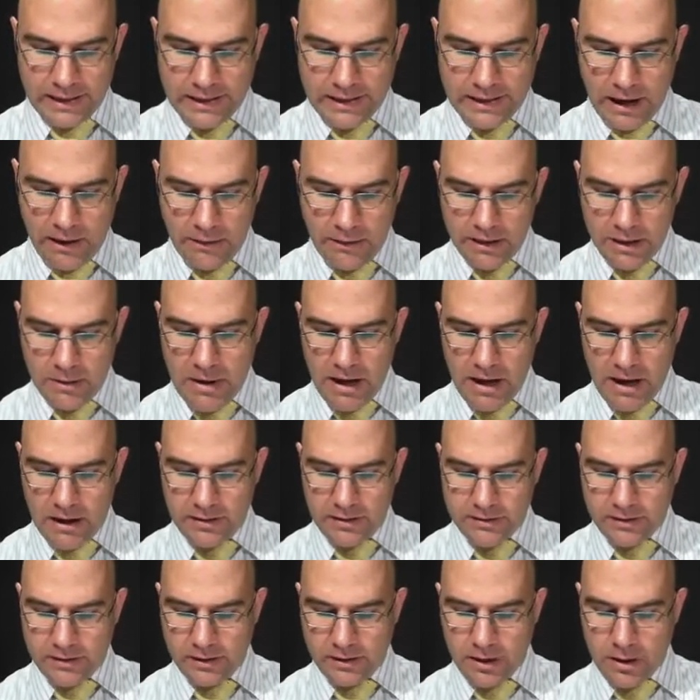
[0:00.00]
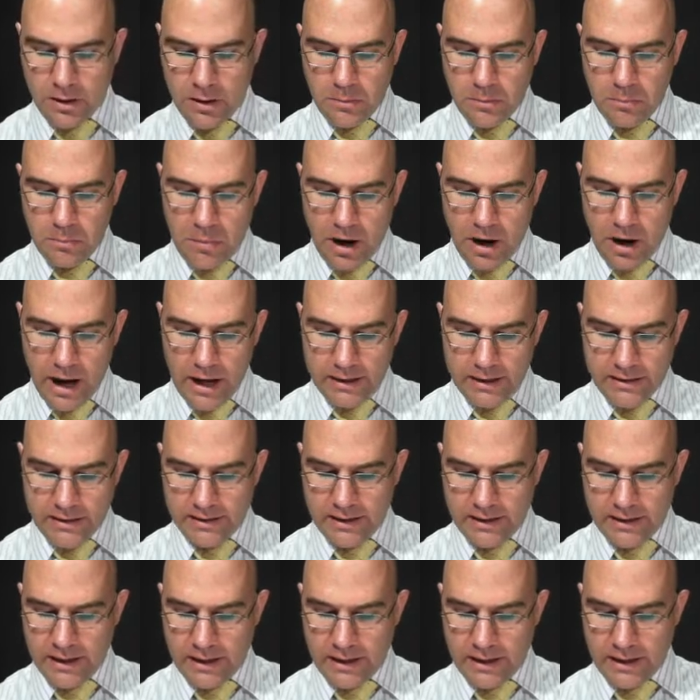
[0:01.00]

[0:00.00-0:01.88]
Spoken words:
carrying amount minus